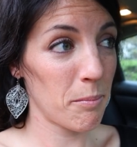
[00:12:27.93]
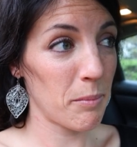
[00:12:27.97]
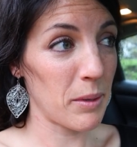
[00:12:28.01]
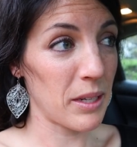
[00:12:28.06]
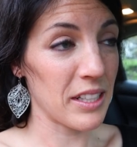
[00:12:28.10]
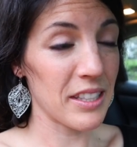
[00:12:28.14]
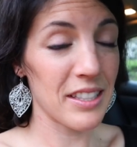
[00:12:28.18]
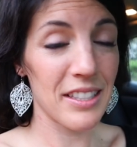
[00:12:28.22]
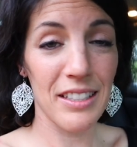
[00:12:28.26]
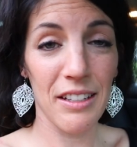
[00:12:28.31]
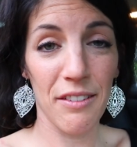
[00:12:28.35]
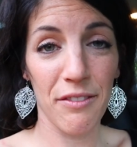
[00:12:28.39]

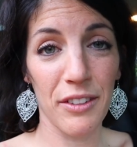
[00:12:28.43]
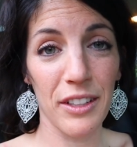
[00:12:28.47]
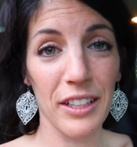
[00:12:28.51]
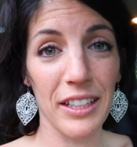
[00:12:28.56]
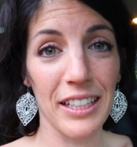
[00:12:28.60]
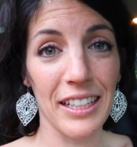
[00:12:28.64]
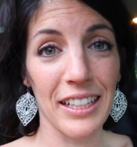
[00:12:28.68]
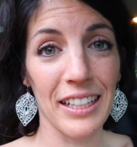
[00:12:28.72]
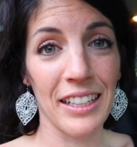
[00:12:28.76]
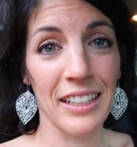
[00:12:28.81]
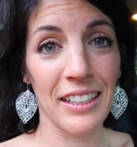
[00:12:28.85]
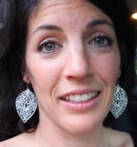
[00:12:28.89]
But it's
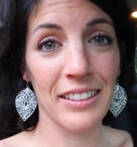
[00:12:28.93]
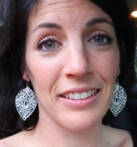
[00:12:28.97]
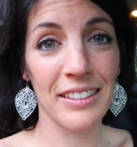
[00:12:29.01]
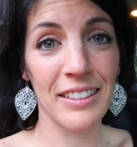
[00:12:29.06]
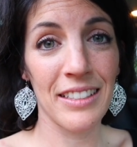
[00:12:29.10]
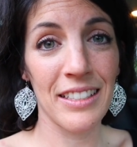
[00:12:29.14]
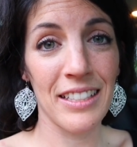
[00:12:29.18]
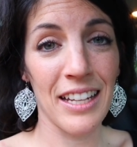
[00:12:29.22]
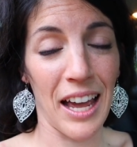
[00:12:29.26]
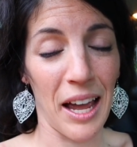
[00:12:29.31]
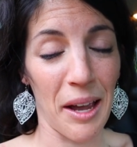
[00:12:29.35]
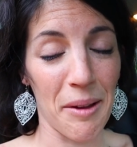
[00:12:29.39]
definitely
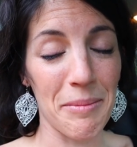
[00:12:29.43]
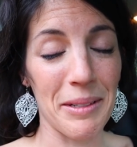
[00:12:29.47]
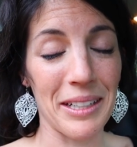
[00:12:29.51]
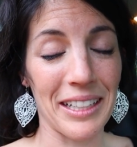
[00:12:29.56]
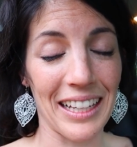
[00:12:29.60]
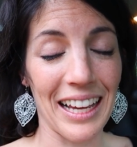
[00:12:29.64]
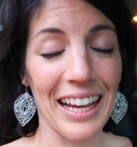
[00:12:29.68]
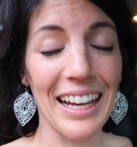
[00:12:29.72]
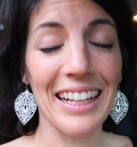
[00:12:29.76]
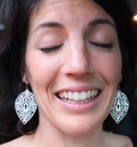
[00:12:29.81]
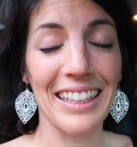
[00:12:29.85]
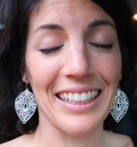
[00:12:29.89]
time to
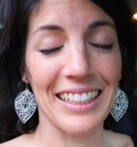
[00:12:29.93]
get